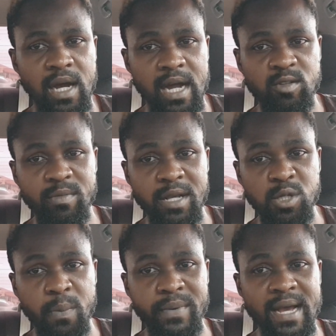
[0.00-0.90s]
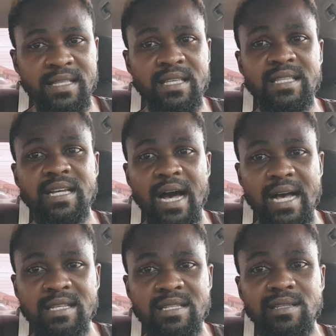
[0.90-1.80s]
And to my surprise, these
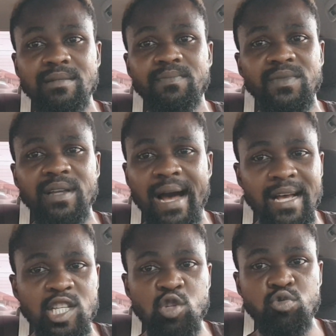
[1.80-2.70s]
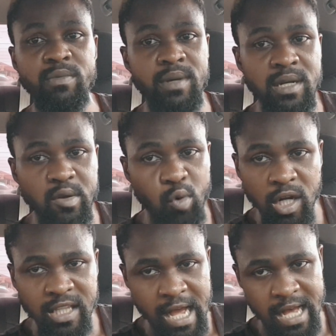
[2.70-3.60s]
cars are swimming the
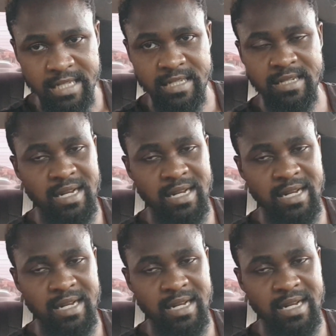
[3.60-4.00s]
waters.